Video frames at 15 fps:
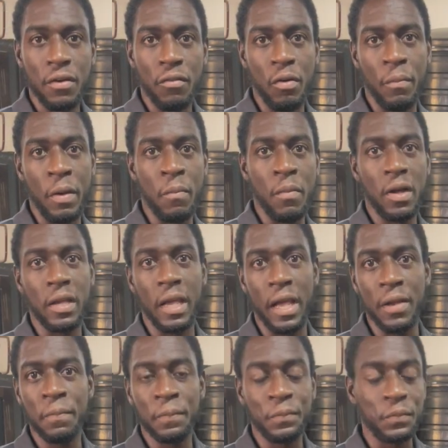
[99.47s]
Remember
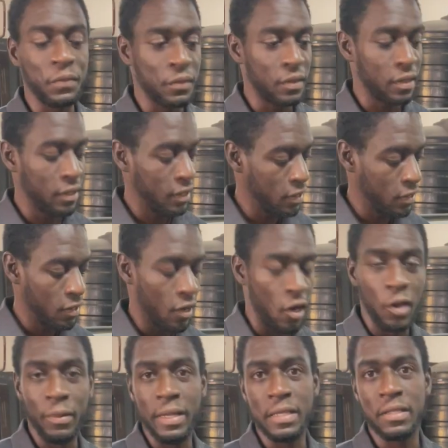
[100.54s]
again,
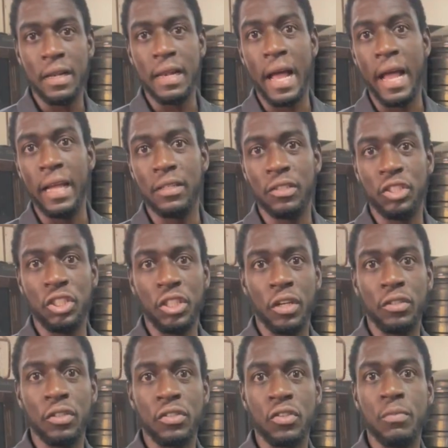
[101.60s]
always to like, to share,
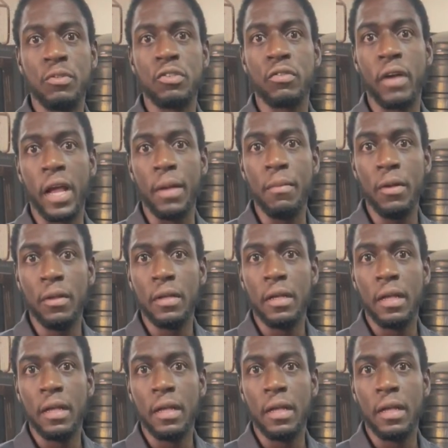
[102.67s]
to subscribe,